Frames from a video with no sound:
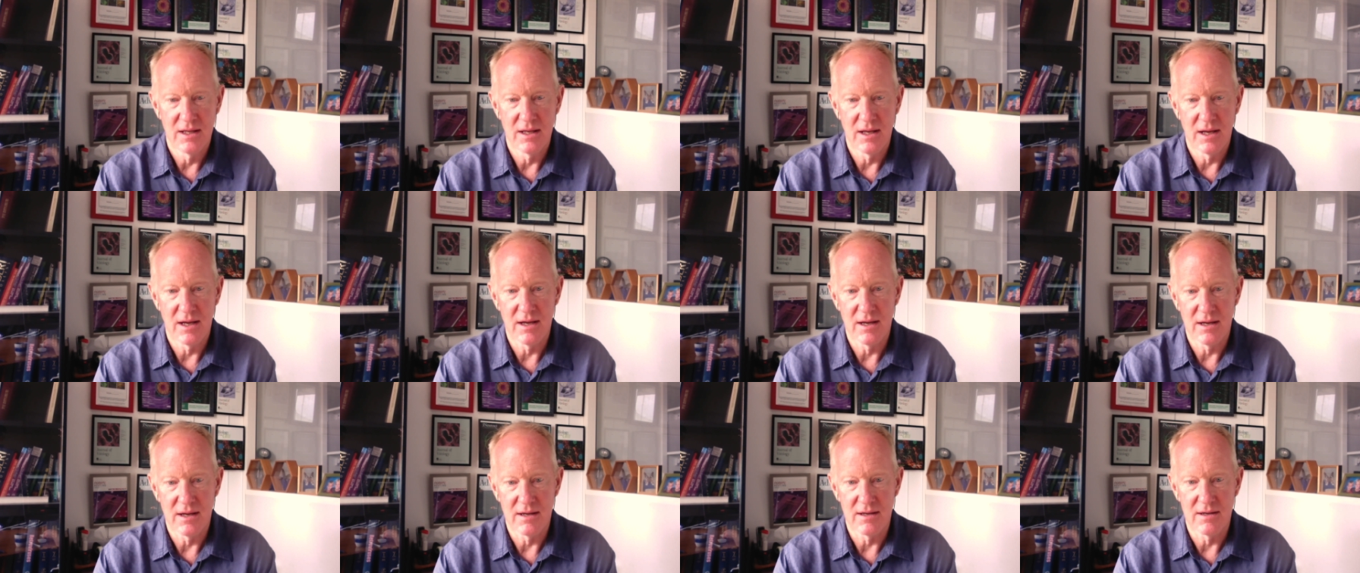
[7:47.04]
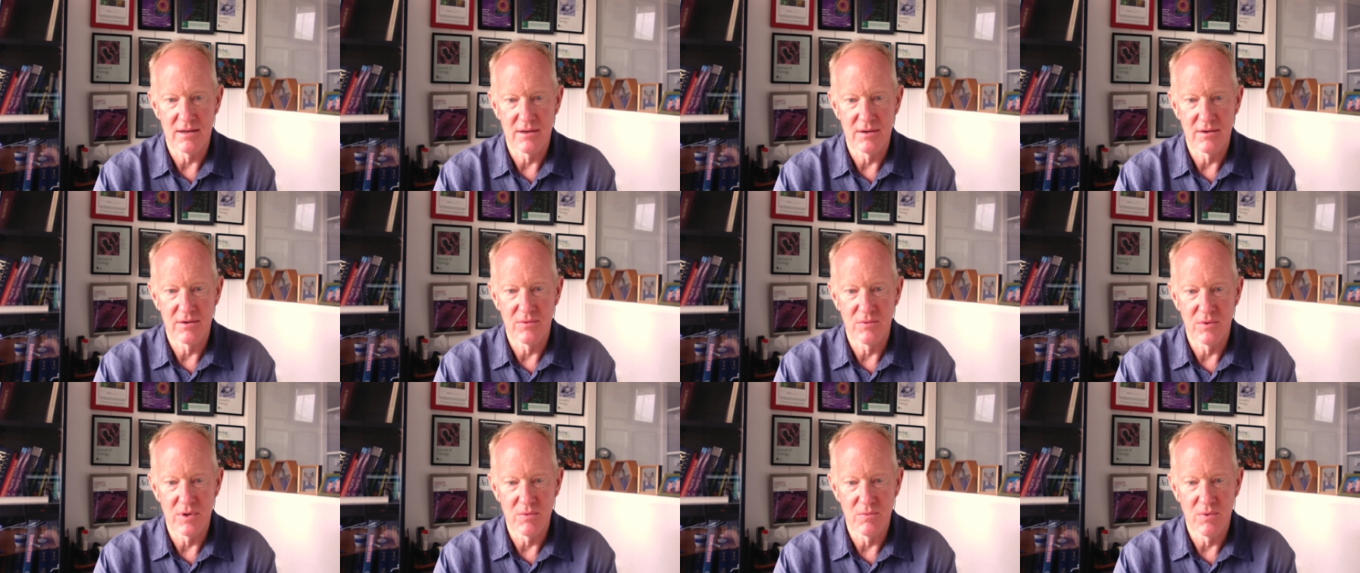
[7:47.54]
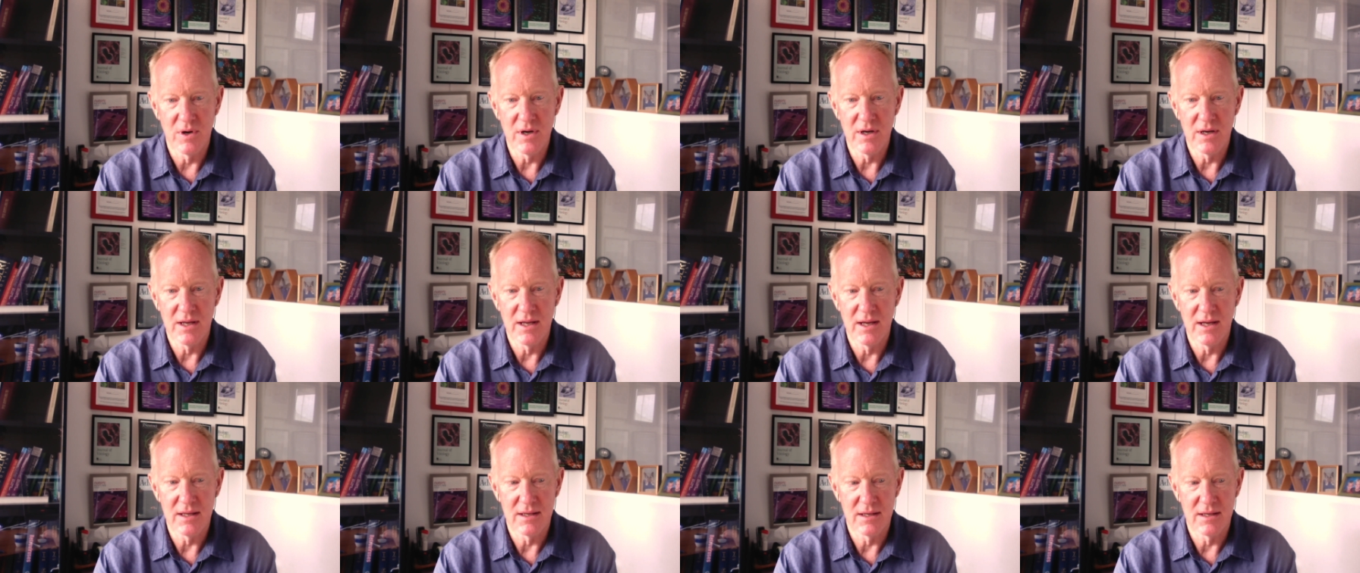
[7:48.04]
uh, we want to
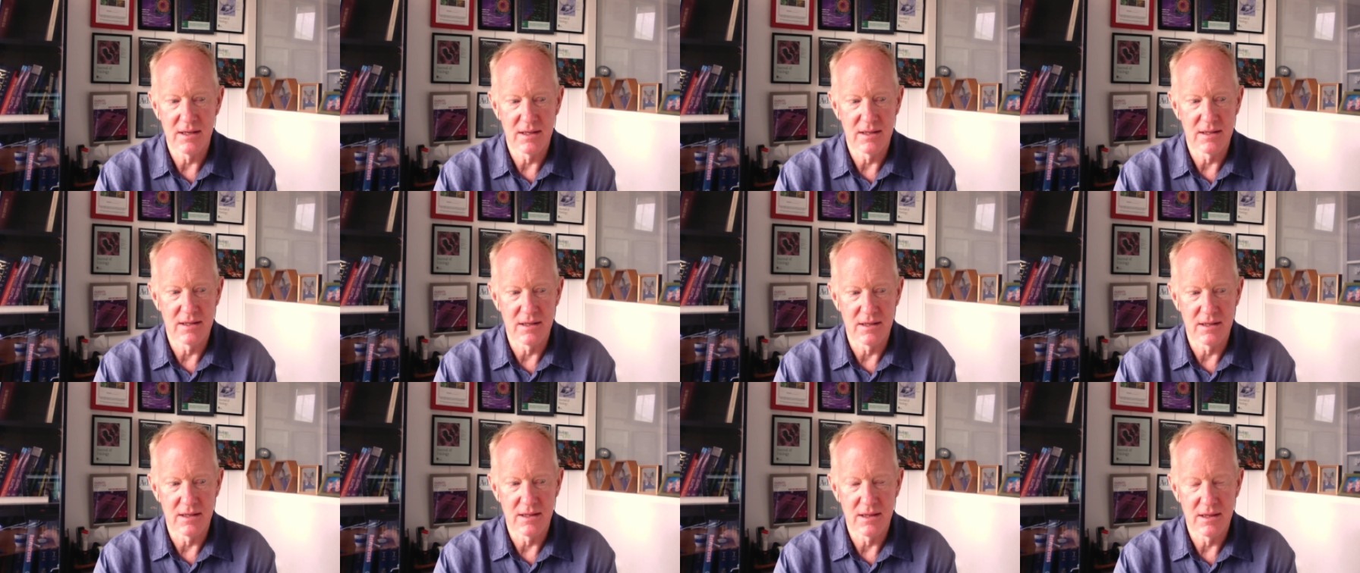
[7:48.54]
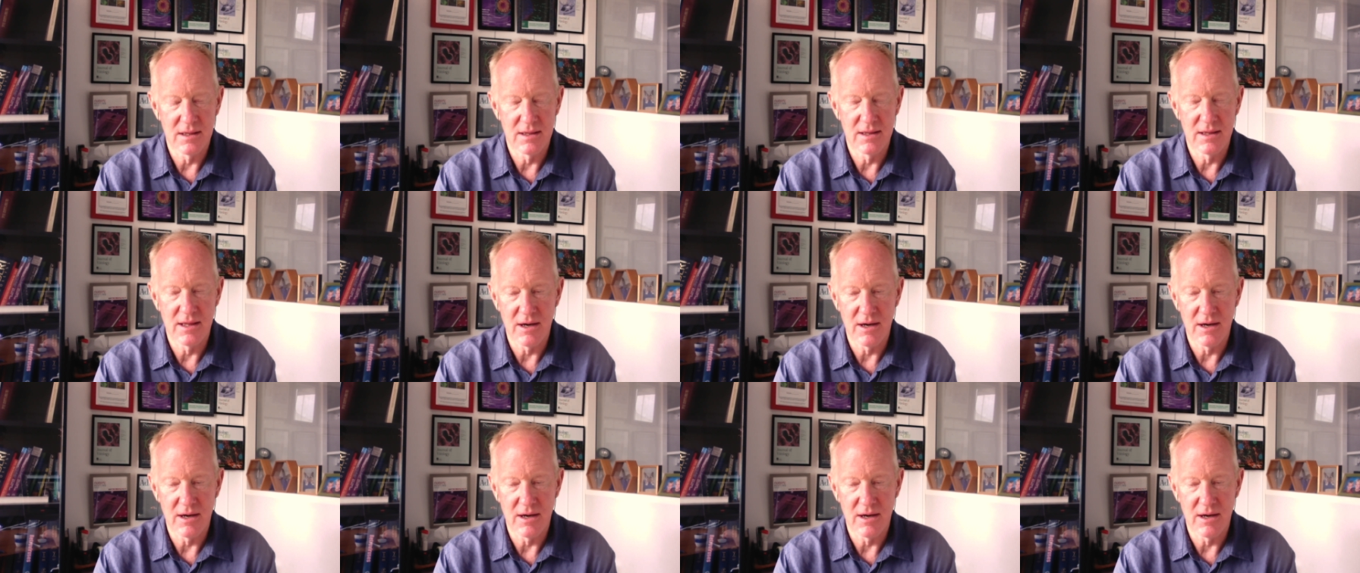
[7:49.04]
get the